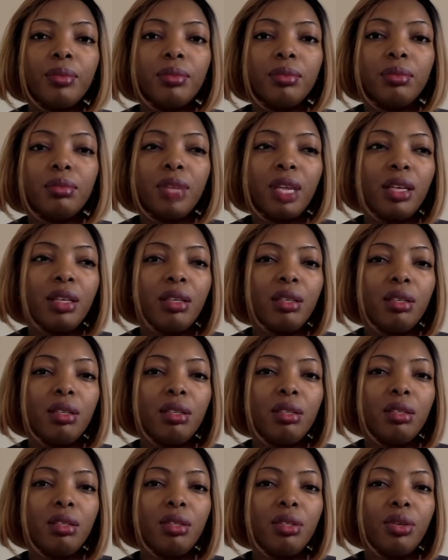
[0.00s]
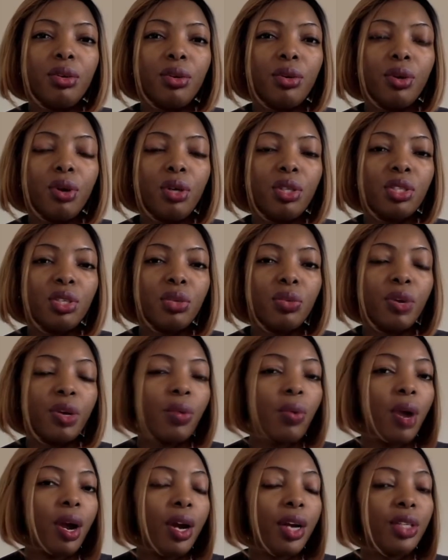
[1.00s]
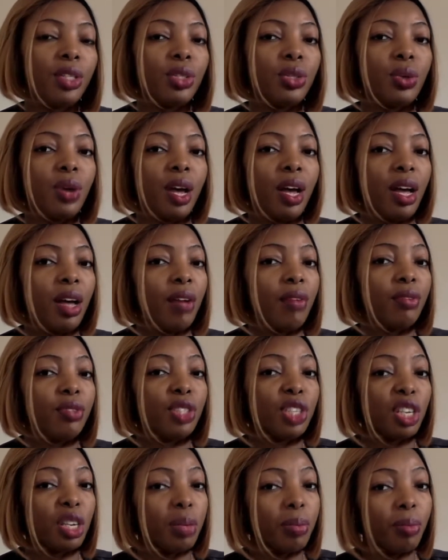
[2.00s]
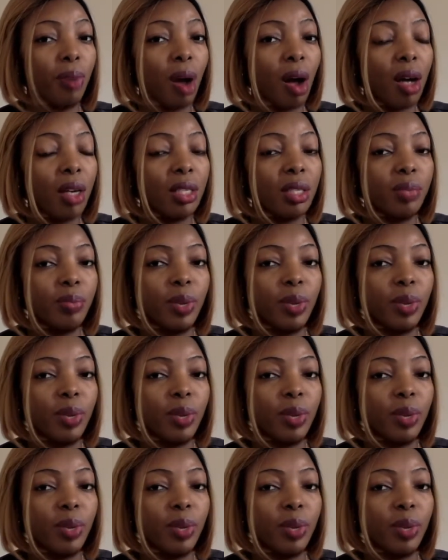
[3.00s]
like you're also required to have chicken pox.